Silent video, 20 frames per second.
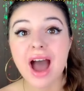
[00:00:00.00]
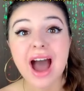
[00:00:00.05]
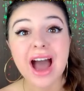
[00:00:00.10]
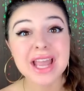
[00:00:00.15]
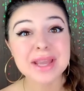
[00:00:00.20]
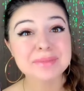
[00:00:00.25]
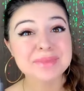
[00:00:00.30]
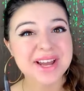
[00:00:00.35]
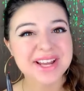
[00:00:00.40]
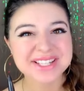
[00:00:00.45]
I
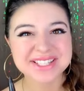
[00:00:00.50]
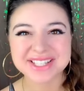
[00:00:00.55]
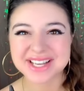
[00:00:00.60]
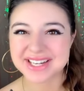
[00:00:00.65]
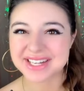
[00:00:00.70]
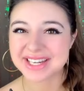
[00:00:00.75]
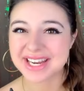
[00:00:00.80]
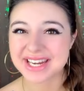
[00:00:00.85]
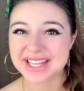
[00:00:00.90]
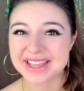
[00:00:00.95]
am not
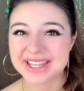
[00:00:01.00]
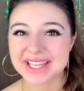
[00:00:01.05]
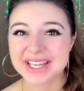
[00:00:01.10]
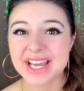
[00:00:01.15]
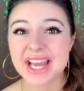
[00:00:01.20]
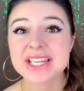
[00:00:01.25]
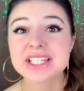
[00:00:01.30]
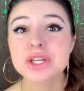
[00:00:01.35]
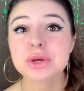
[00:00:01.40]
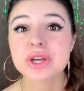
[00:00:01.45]
signing anything
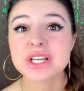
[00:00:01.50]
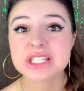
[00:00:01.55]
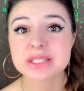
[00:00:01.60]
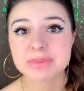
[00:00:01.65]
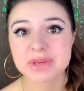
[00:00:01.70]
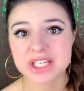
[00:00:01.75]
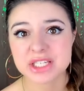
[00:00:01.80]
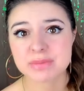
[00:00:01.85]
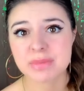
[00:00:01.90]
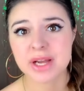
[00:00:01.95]
until I
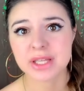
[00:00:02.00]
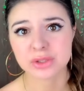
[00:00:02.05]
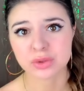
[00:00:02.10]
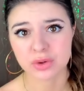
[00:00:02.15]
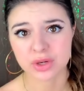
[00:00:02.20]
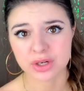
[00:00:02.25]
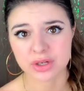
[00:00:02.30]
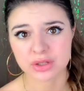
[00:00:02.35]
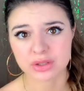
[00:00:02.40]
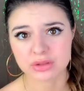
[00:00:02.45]
speak to my
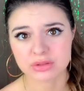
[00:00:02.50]
lawyer.